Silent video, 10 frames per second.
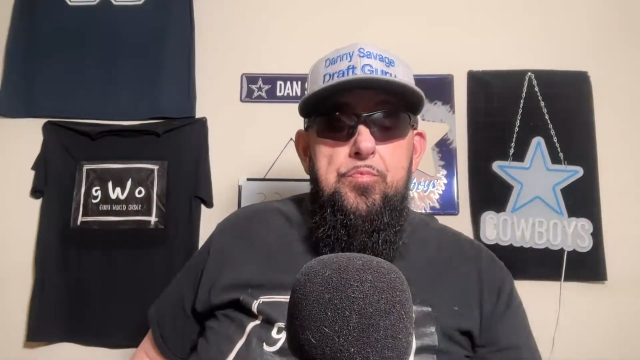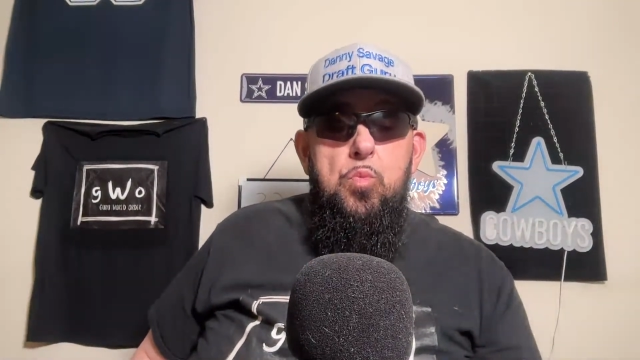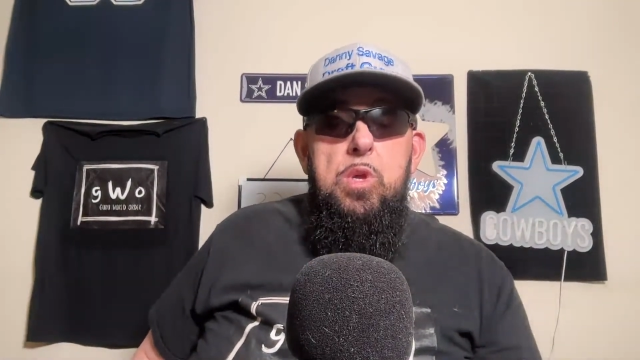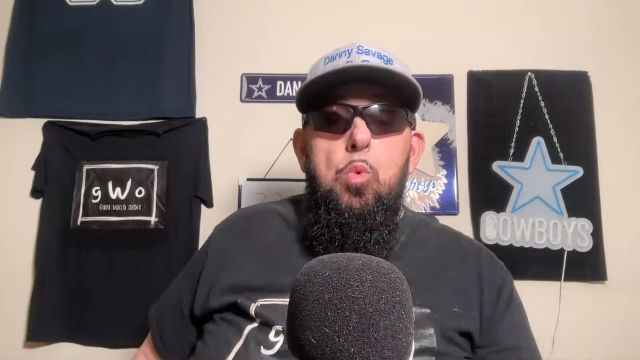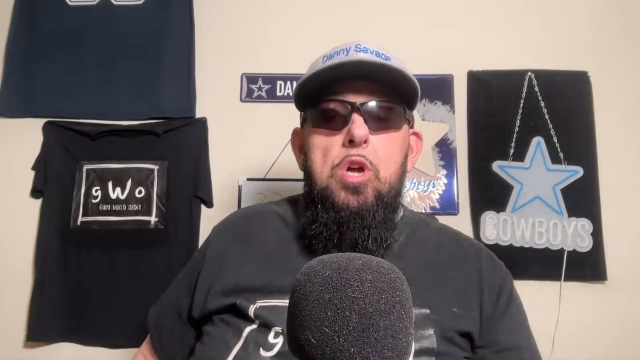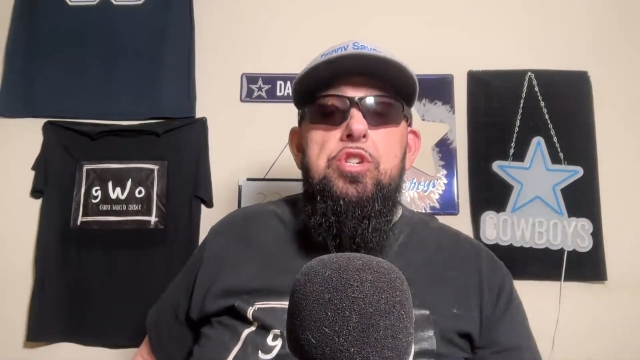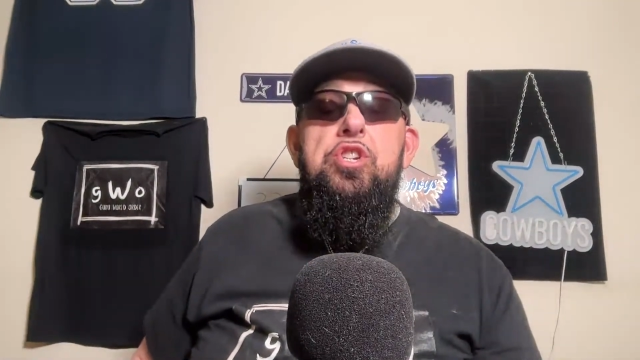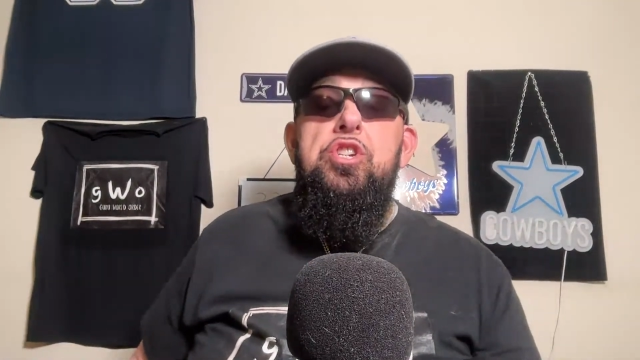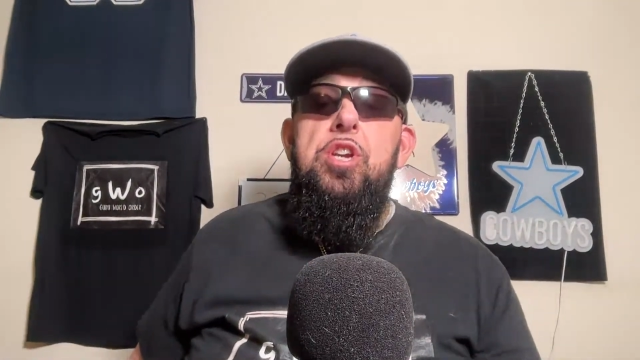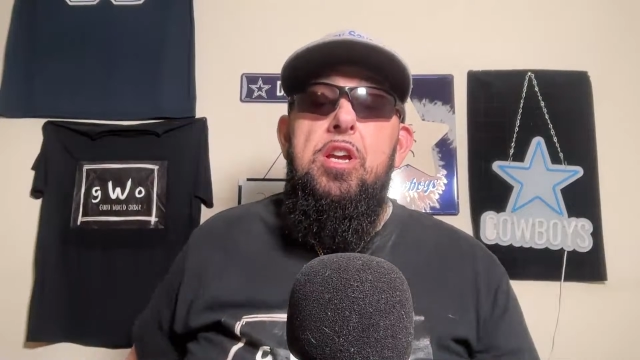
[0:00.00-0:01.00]
we won
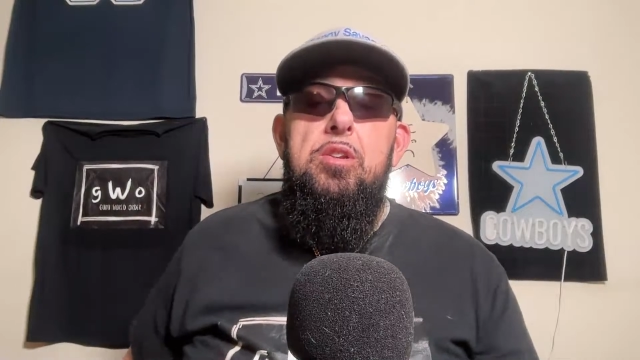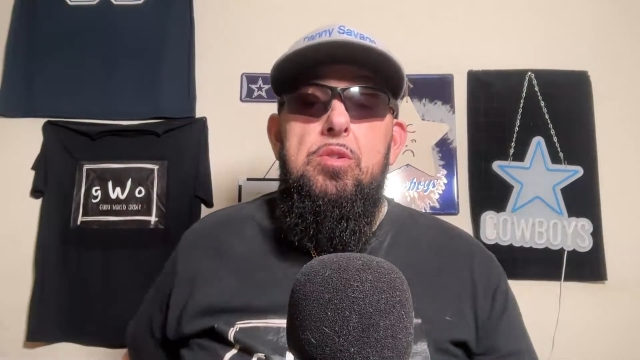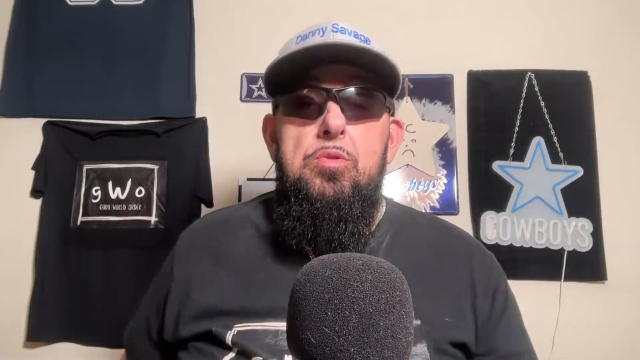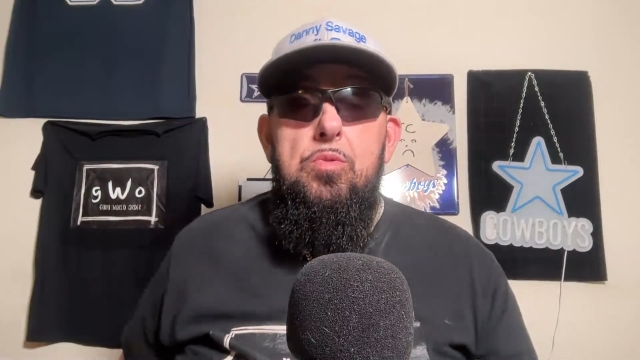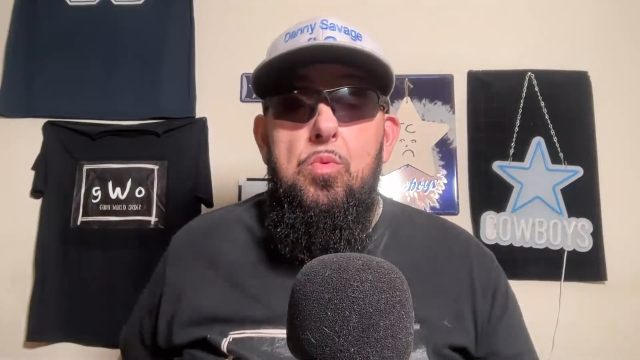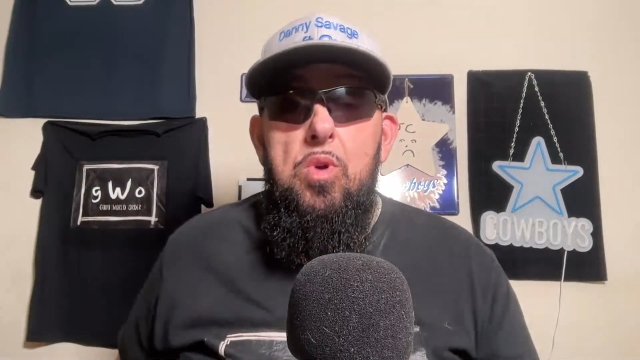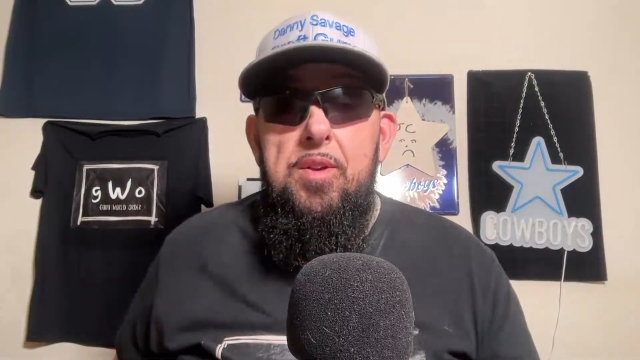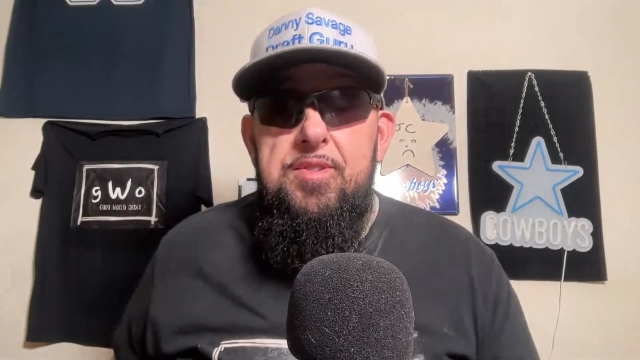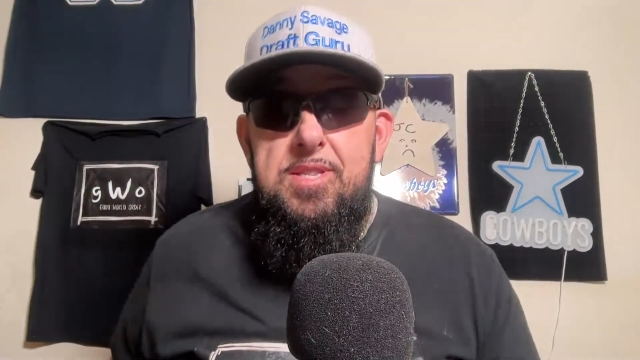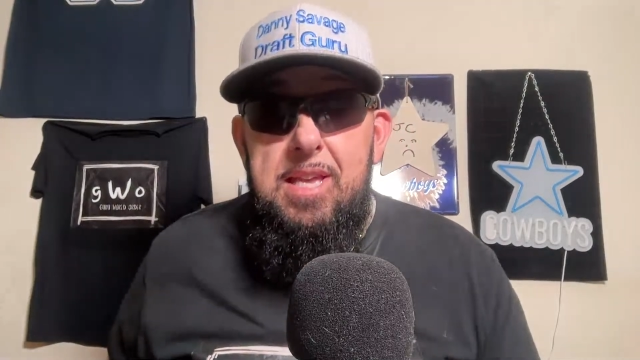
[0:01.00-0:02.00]
shit
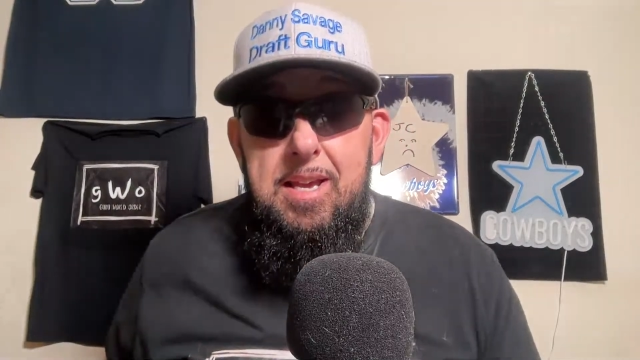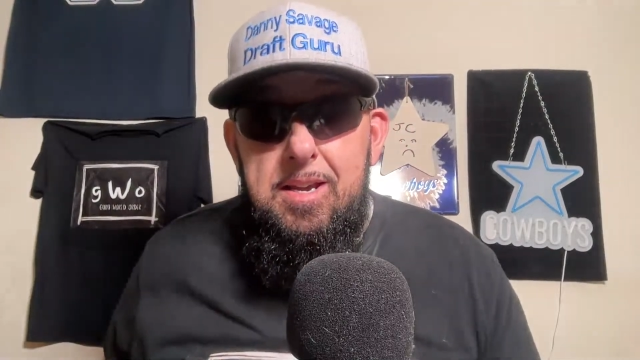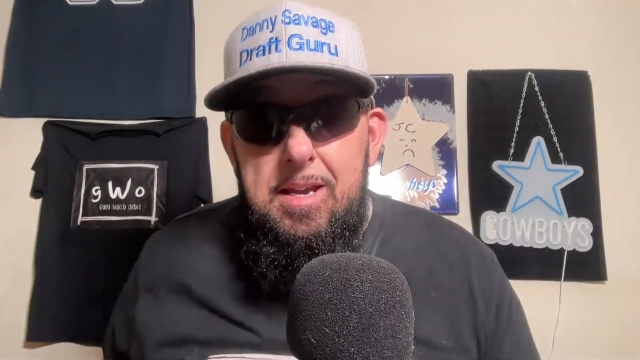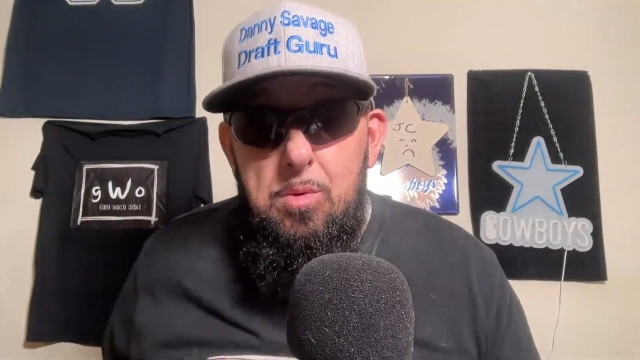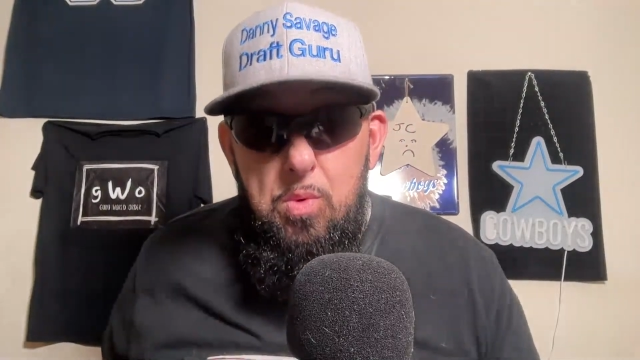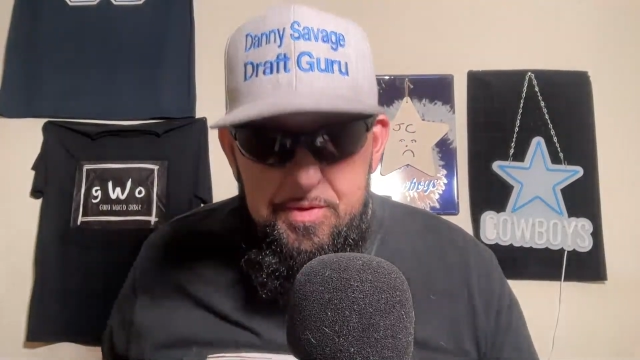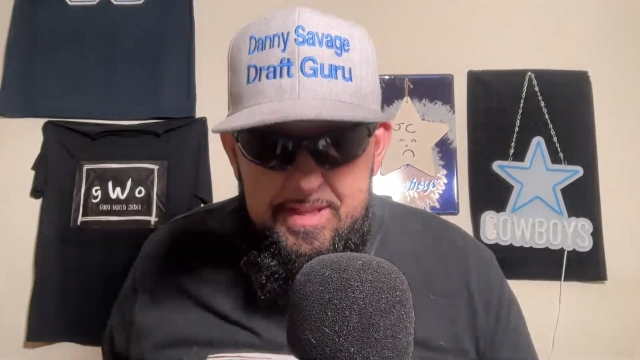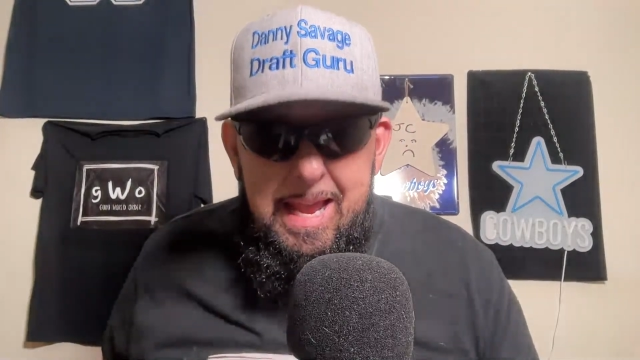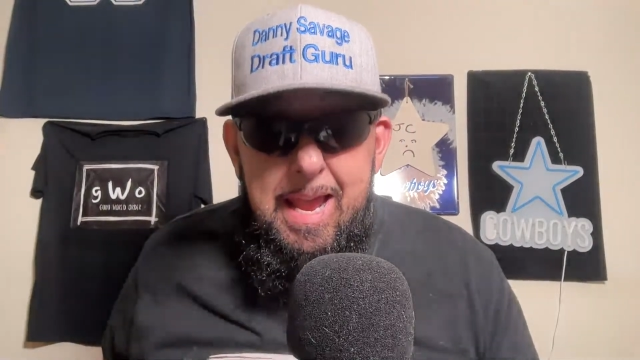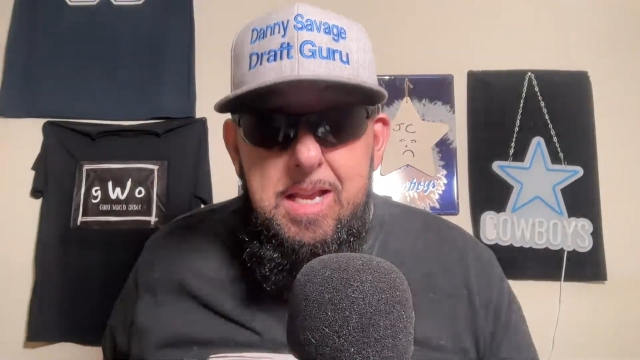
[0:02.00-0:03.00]
with
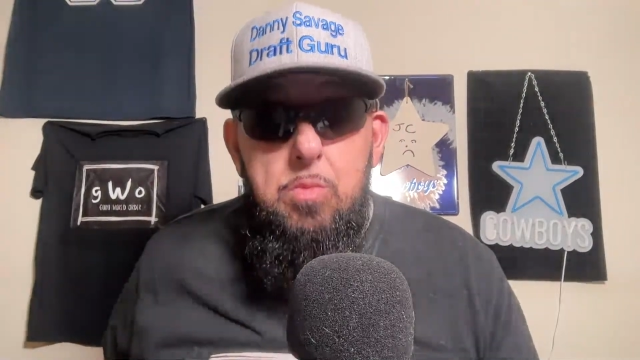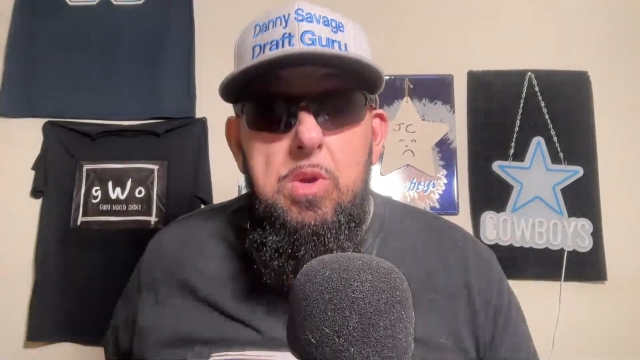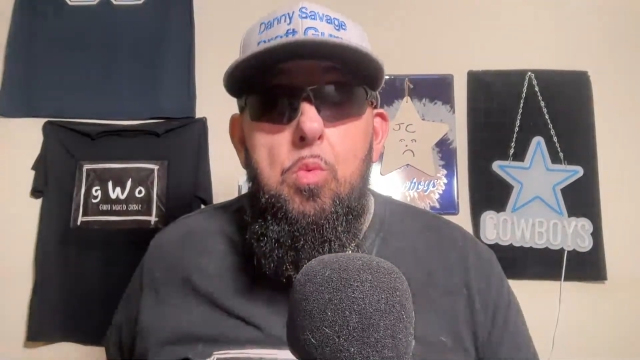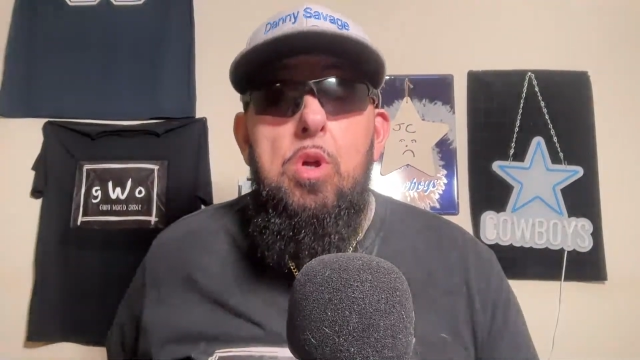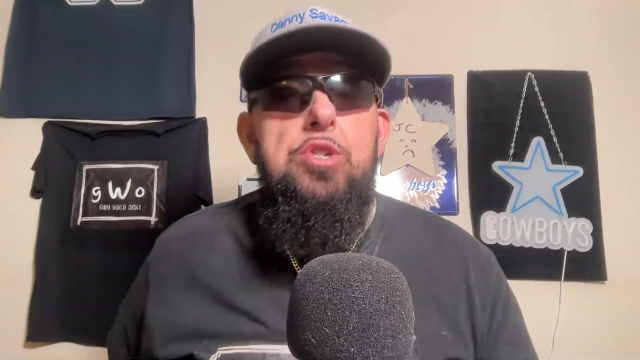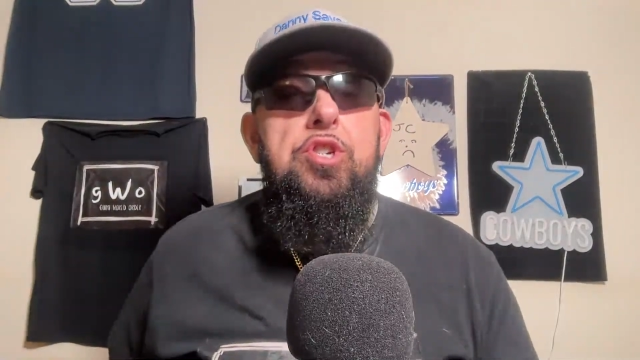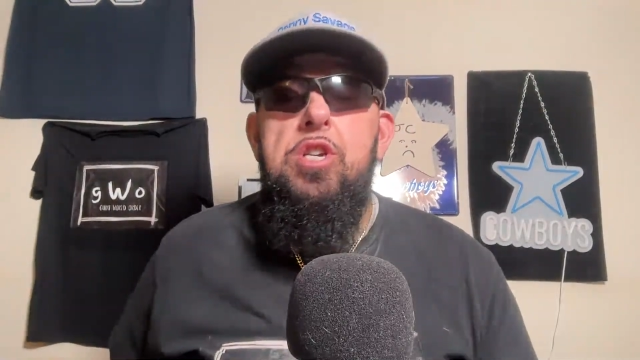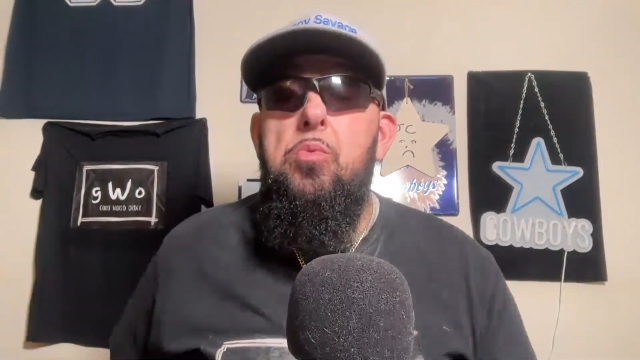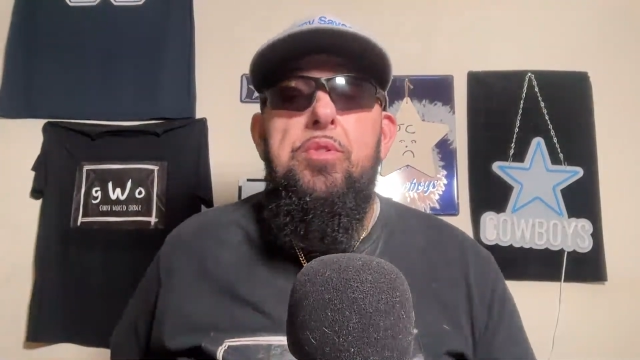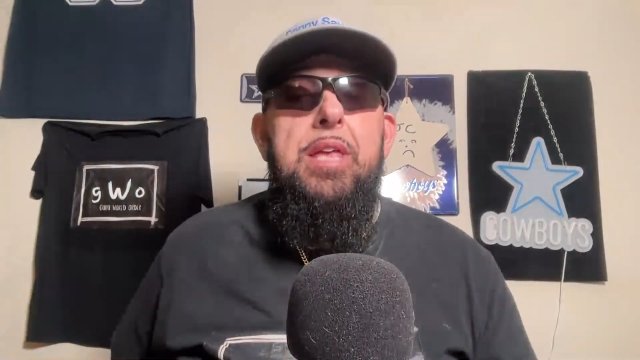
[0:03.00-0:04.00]
Dak, we won
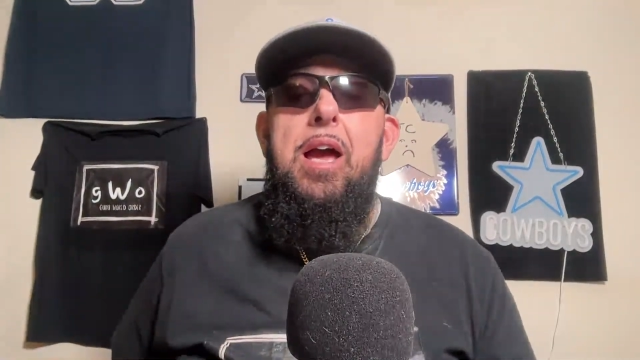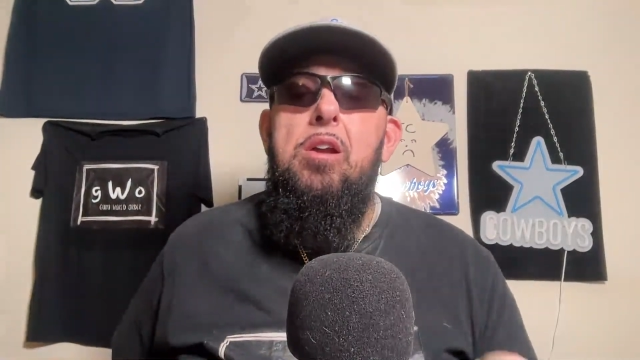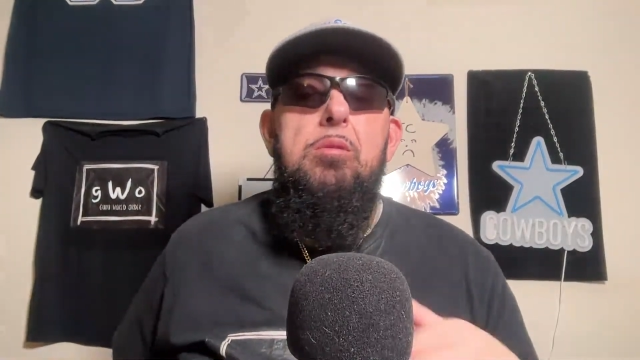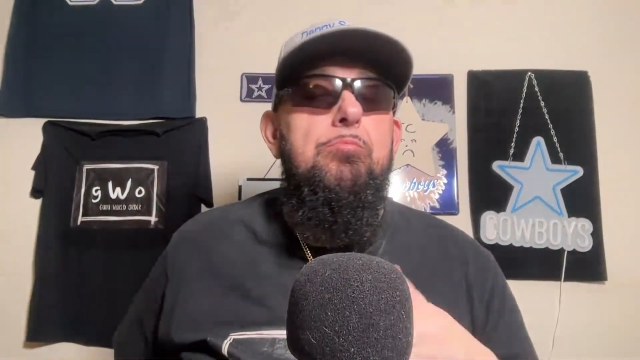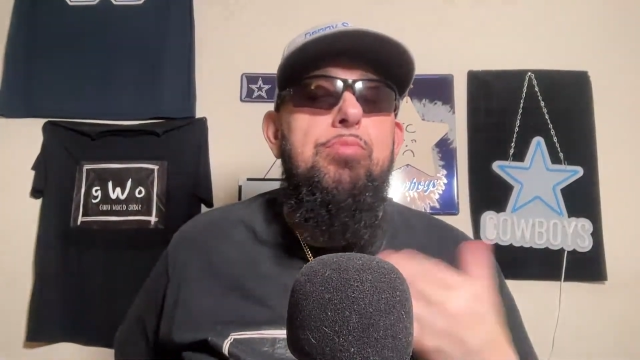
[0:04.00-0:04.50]
shit without him.